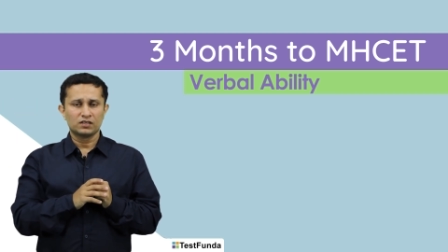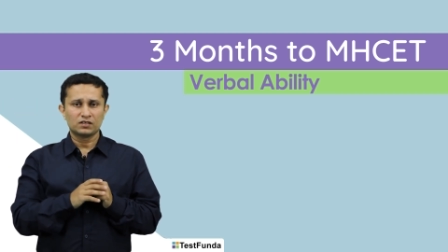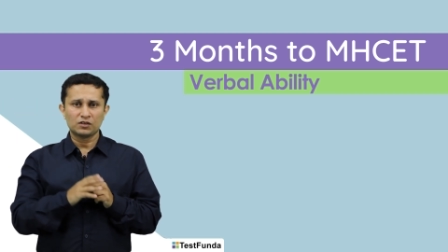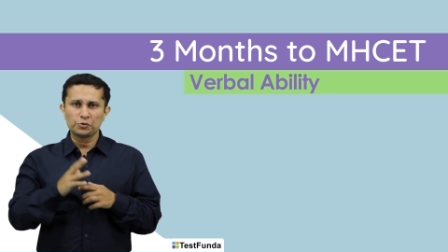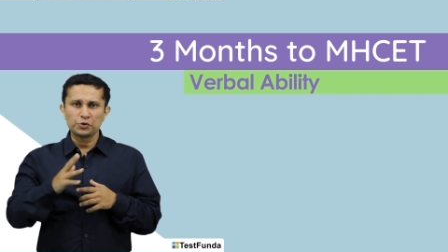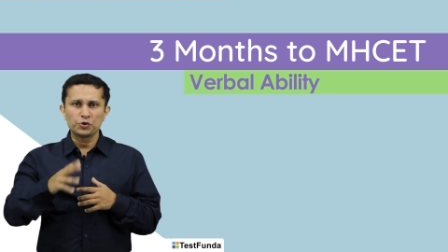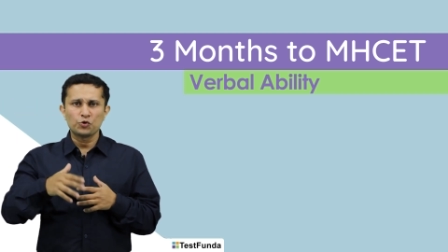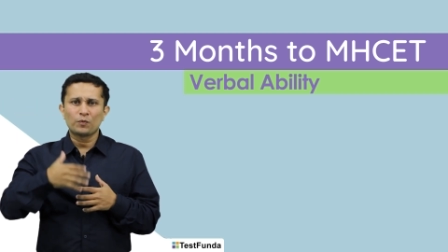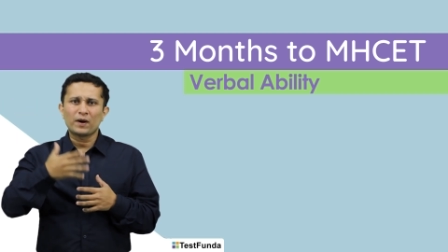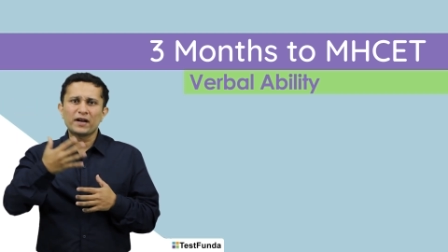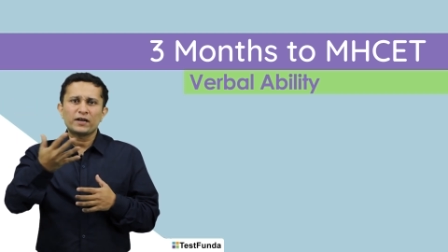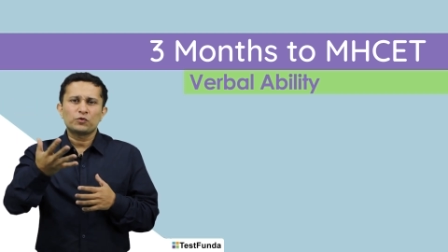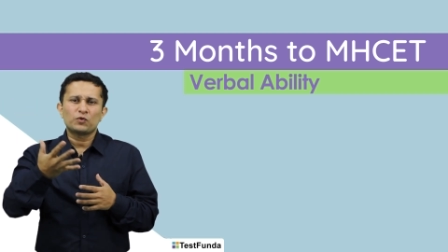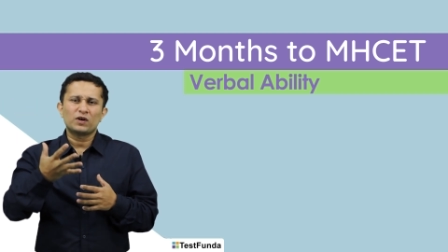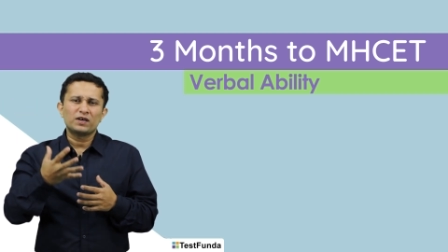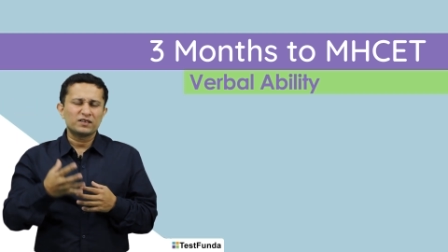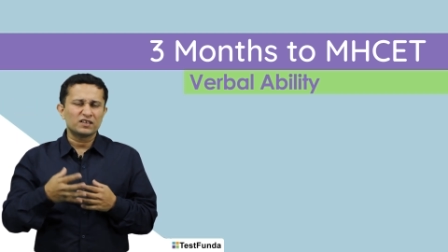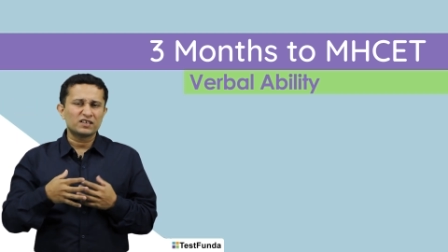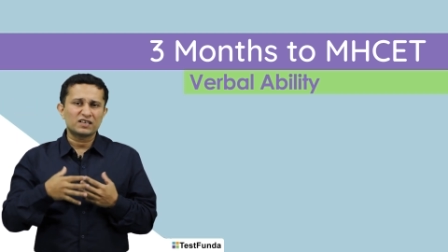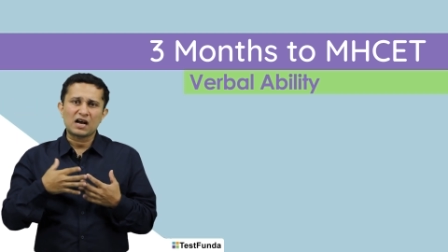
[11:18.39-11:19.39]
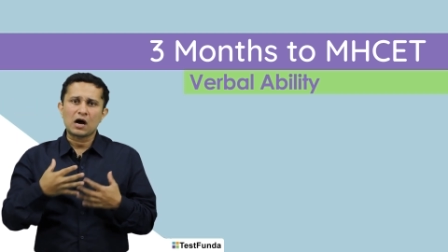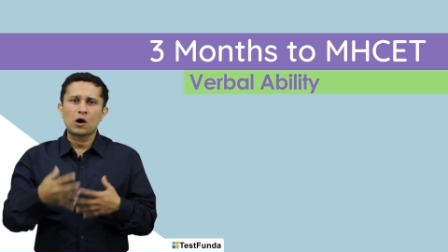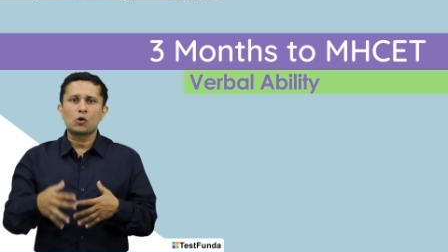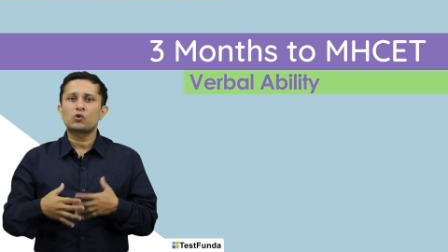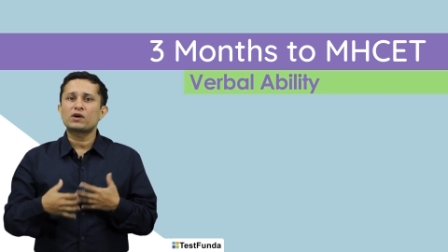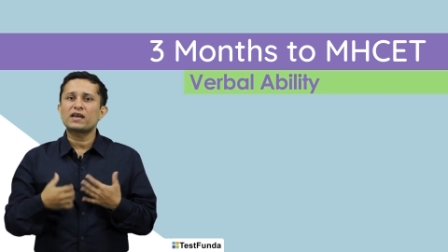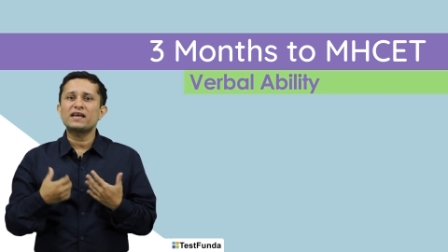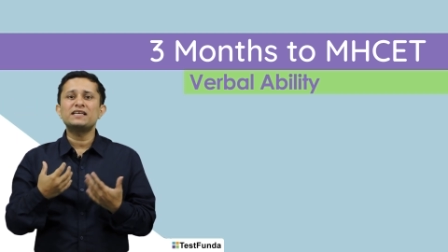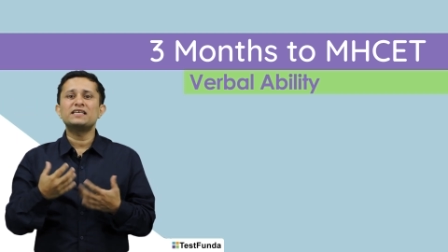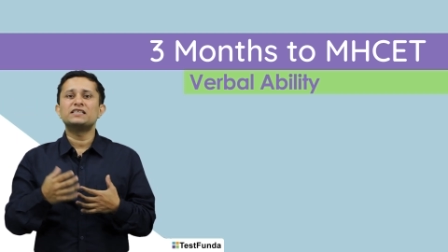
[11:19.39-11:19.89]
Now, you might wonder,
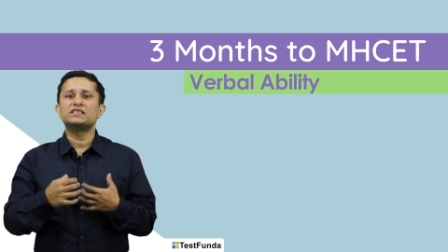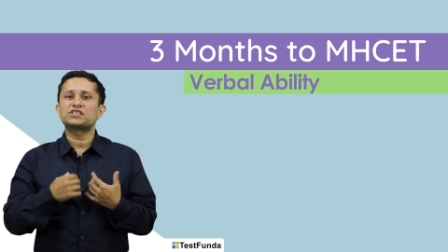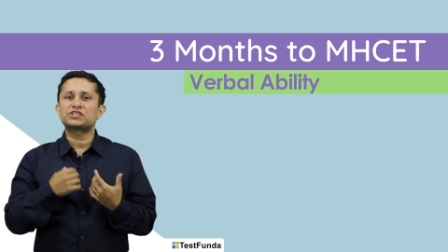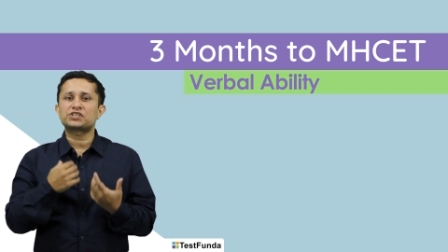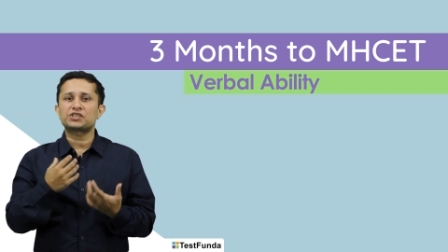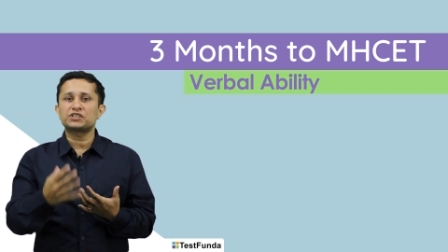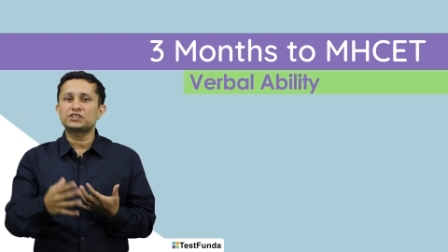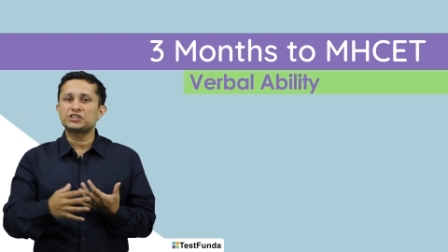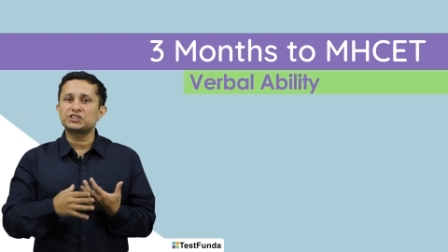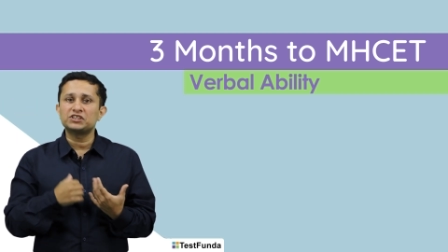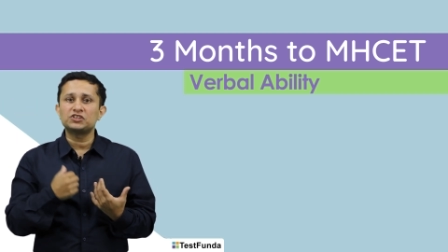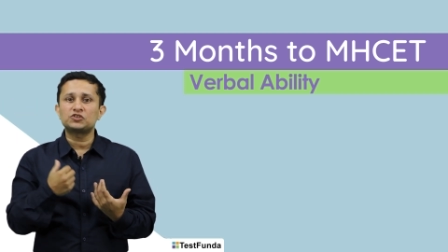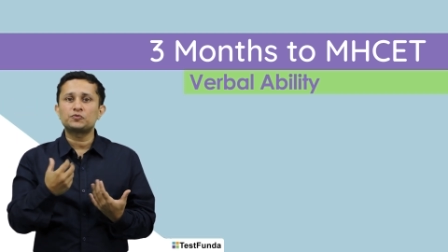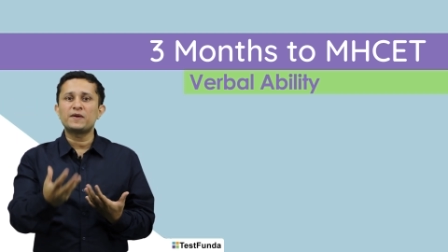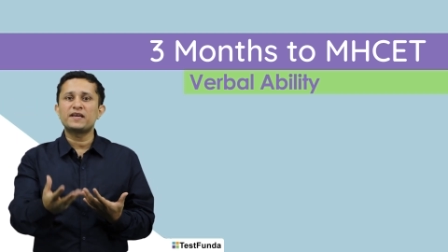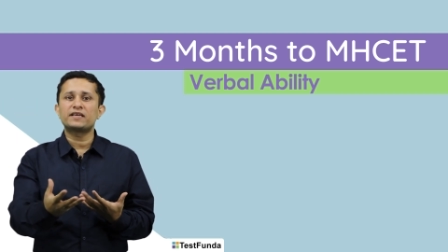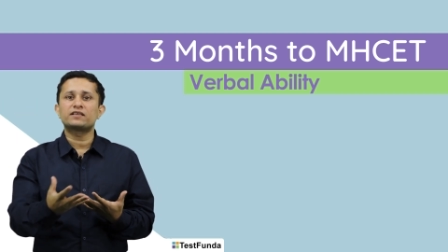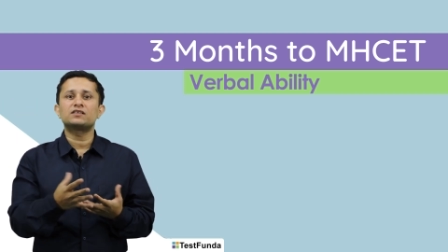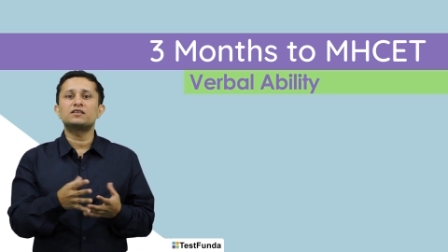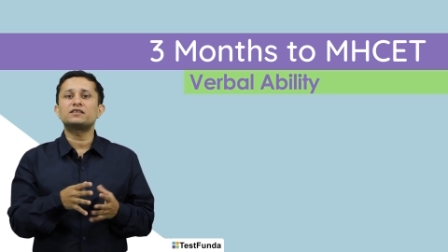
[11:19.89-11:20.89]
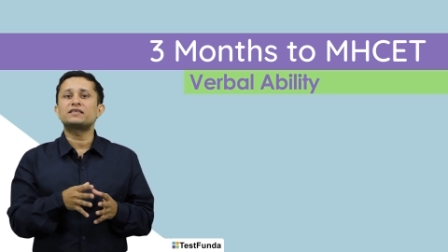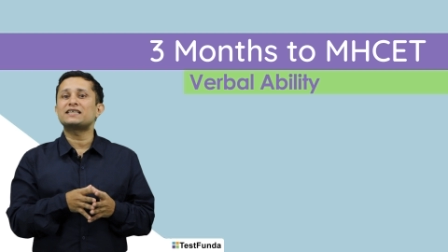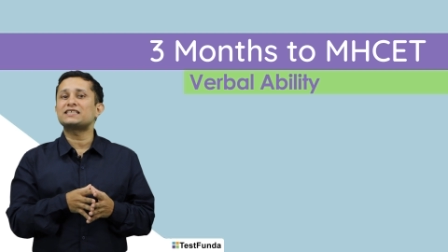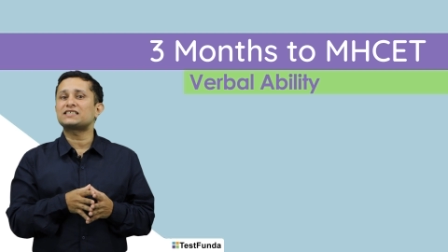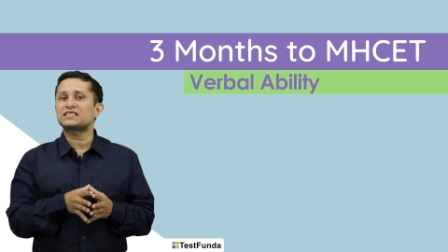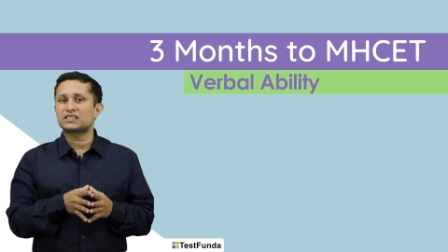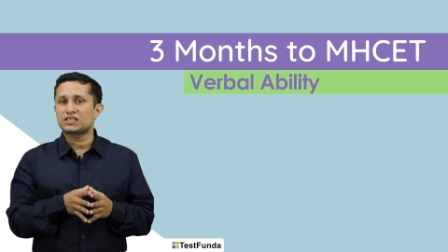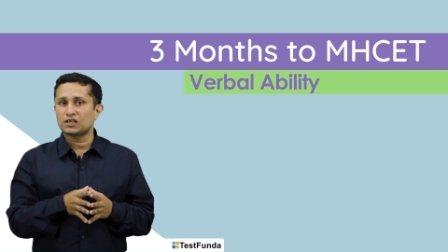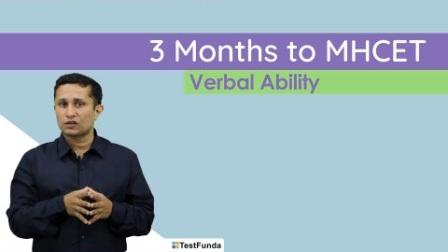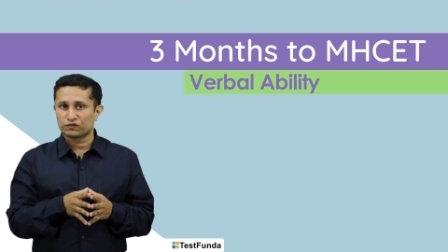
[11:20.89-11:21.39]
how can instructions make the
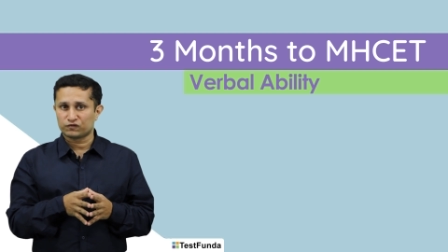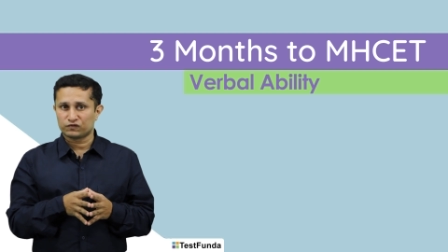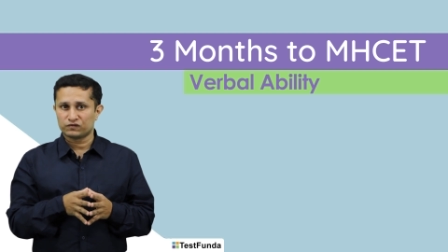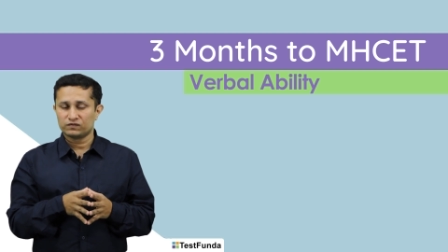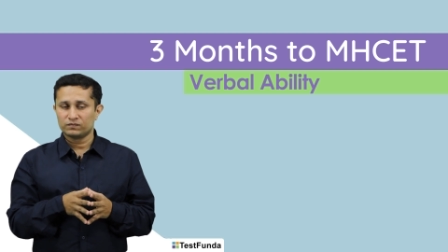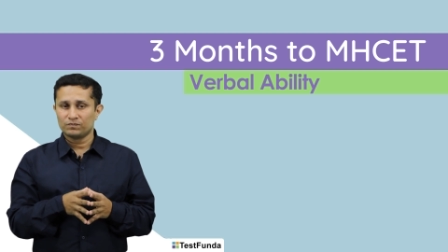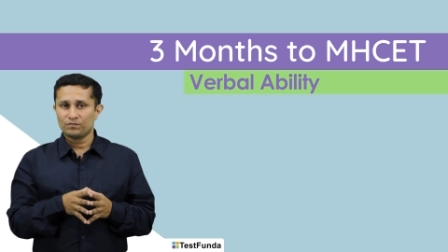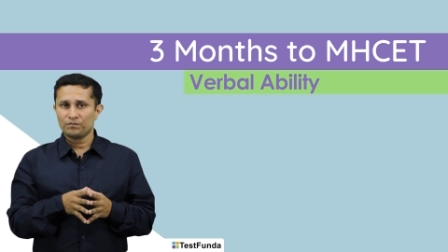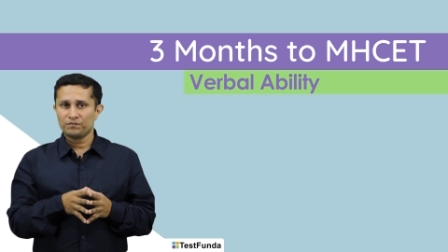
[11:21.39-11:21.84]
test tough?